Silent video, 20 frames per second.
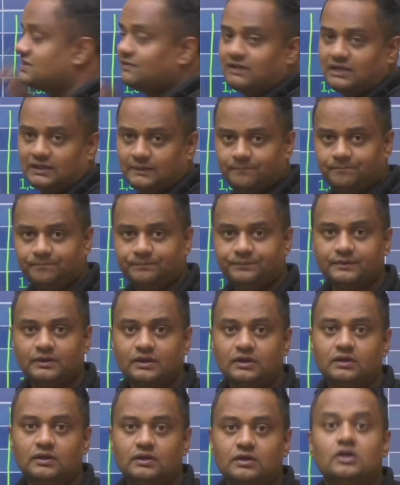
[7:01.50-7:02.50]
civil.
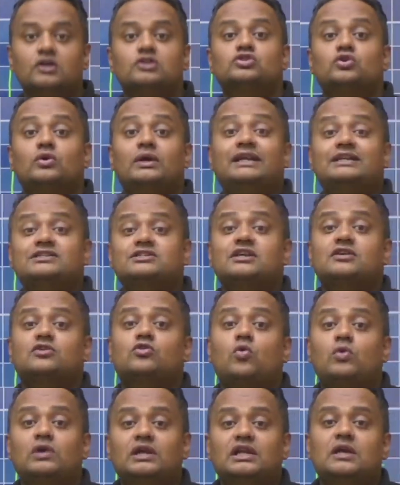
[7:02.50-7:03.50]
So it is the
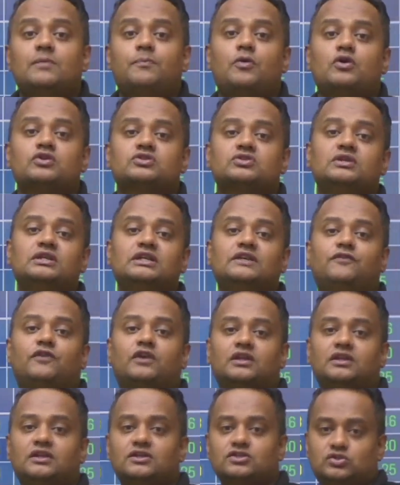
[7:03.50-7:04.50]
golden opportunity
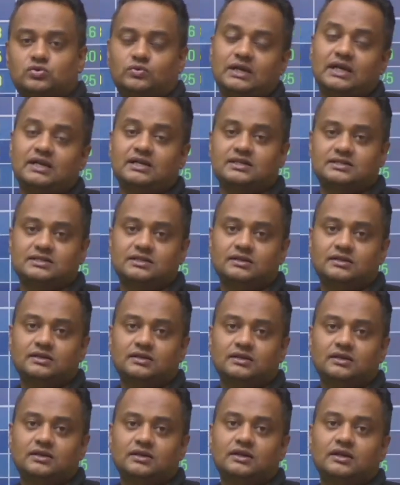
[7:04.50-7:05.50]
for other students.
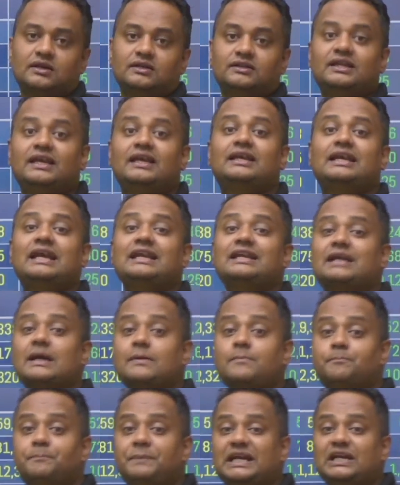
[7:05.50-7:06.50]
They can
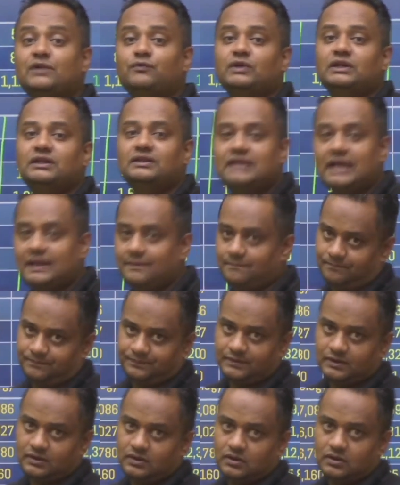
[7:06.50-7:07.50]
compete with them.
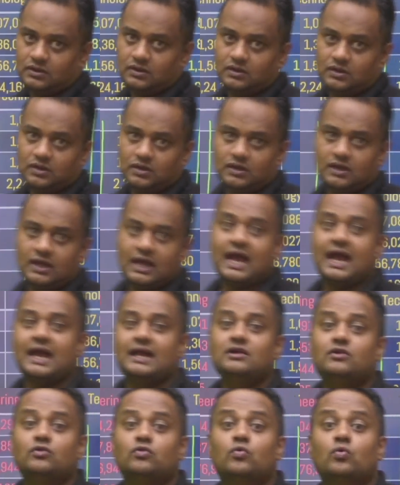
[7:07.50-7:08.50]

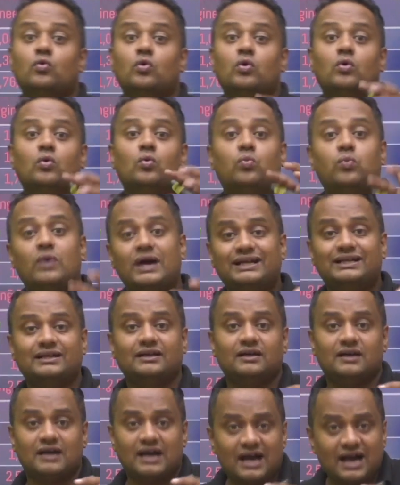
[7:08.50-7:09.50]
And what
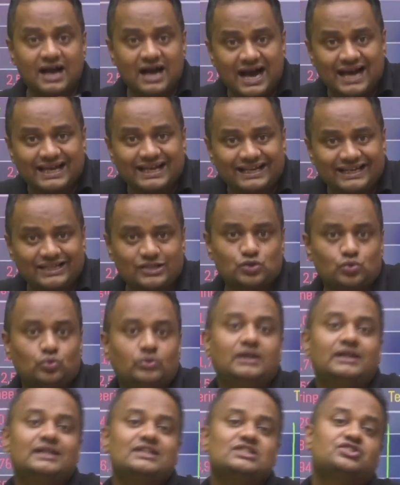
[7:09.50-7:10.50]
a IIT
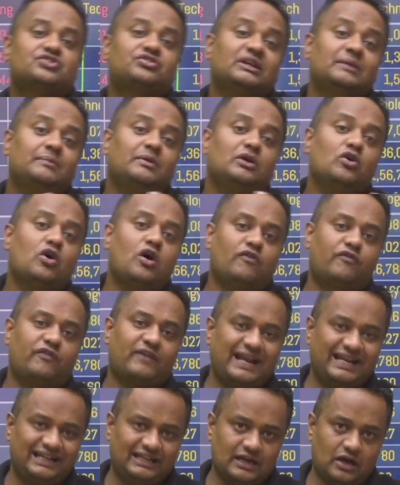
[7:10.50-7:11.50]
student is dreaming of
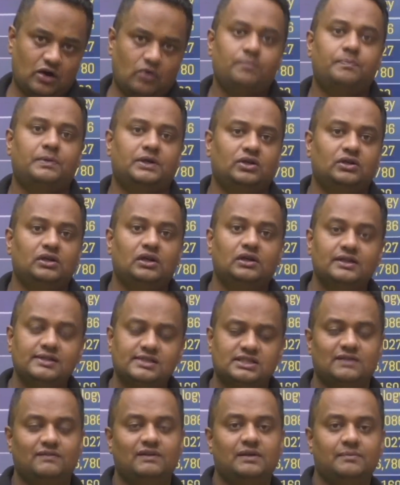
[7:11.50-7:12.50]
right now, particularly
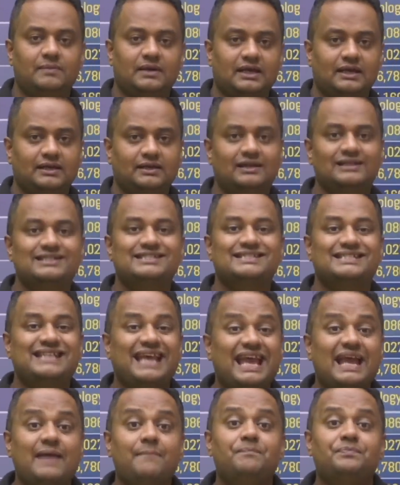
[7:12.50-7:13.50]
in civil and mechanical,
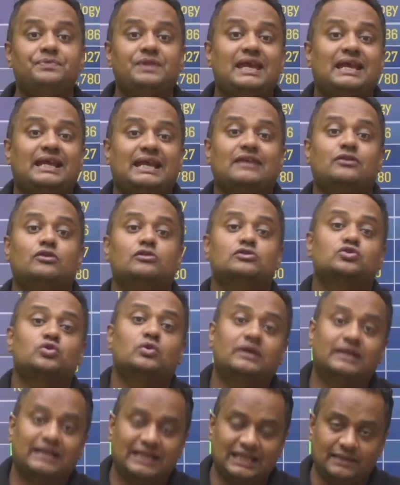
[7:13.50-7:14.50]
same they can
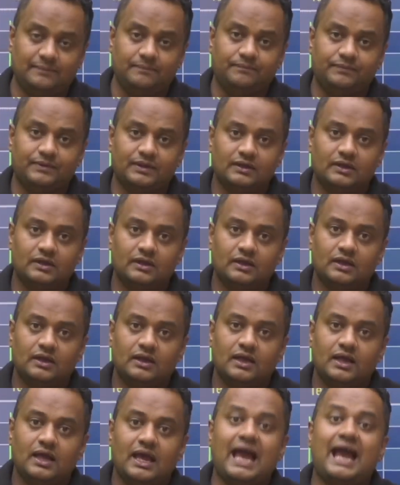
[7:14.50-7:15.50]
also dream.
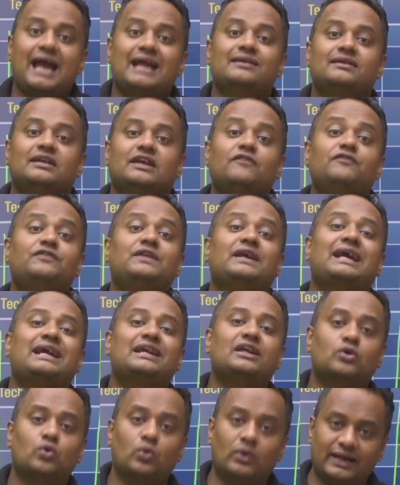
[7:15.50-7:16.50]
And if they
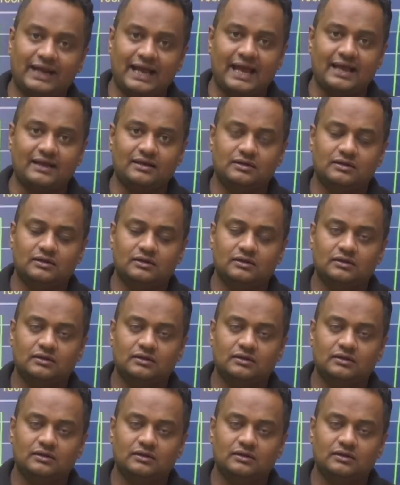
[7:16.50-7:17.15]
get a good rank,